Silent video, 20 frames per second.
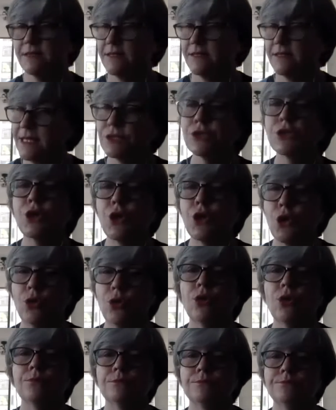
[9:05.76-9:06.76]
Yes, that's the
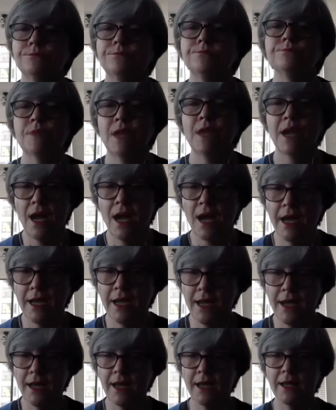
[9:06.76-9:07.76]
goal. That's, I,
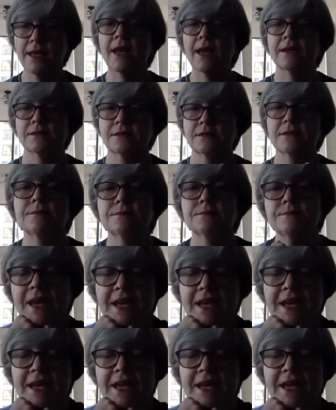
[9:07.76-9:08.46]
I, yes,